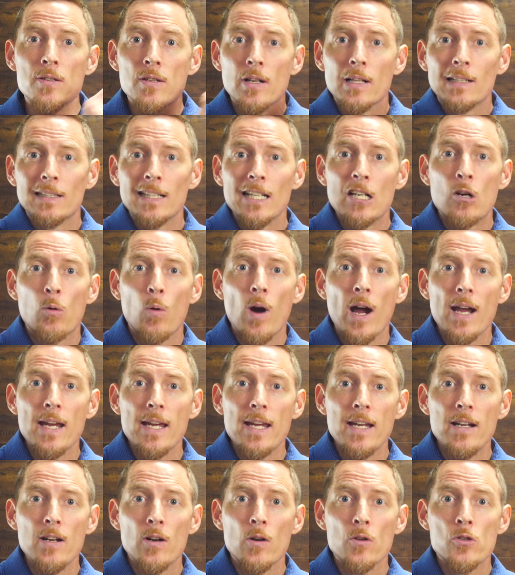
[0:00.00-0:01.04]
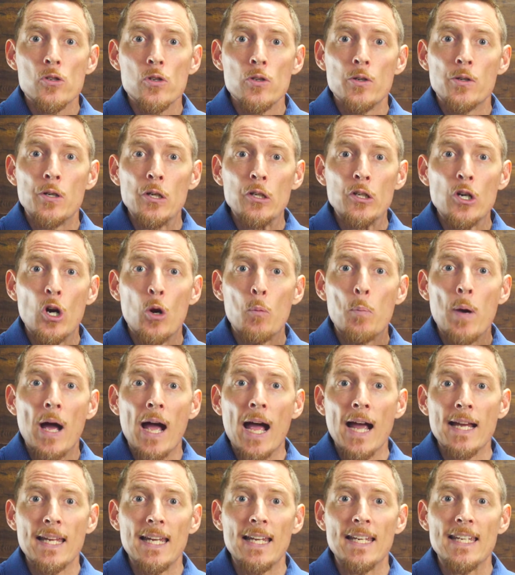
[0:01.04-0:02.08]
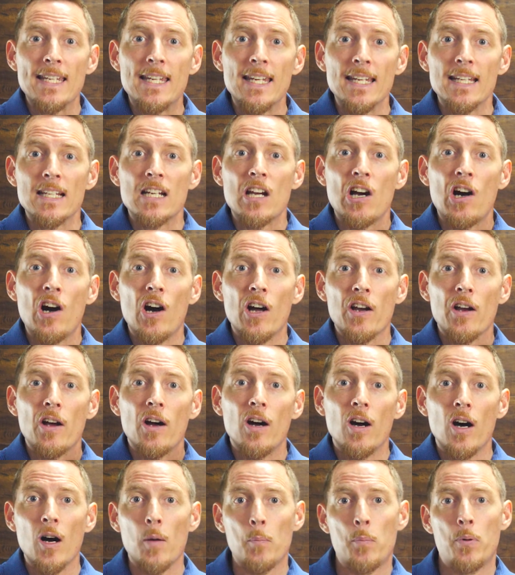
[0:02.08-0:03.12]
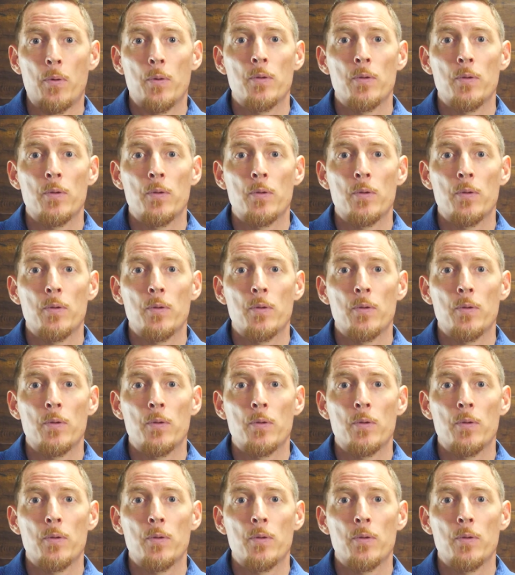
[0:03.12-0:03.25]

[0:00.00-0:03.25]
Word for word: click right here so you can go back and get caught up.